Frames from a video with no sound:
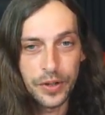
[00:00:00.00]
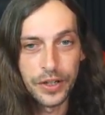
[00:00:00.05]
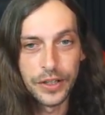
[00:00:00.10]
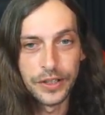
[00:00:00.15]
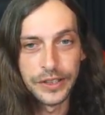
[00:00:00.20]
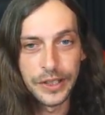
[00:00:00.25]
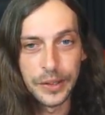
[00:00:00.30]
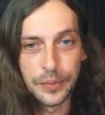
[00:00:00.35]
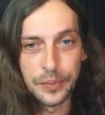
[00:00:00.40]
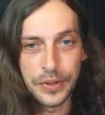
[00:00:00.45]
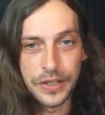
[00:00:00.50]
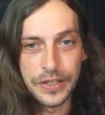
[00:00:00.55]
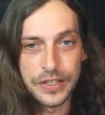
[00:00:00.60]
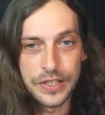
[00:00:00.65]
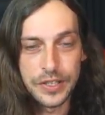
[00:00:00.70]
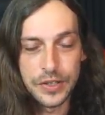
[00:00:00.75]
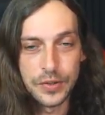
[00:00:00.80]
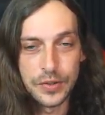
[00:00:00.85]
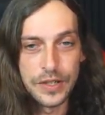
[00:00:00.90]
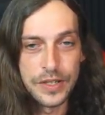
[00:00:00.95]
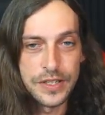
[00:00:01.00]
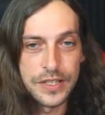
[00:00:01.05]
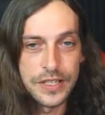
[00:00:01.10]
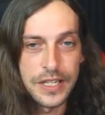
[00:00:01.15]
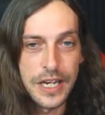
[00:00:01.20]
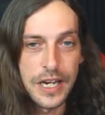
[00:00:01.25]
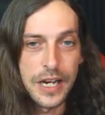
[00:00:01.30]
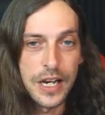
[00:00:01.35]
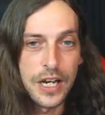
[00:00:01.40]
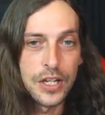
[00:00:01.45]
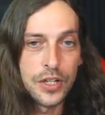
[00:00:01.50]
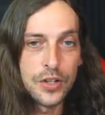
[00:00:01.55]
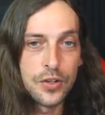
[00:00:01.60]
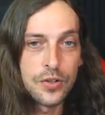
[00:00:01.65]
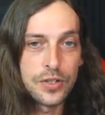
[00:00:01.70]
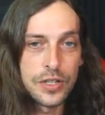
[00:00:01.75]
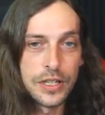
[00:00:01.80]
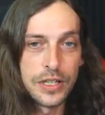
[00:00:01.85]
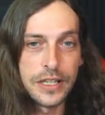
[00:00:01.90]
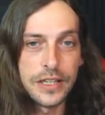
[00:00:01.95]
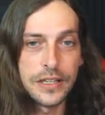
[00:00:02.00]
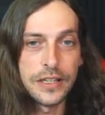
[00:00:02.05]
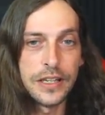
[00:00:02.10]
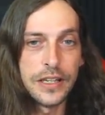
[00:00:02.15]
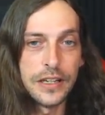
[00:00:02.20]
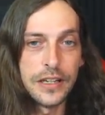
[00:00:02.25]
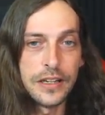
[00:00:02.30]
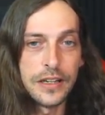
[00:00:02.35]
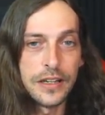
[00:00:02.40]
to jump into is usually the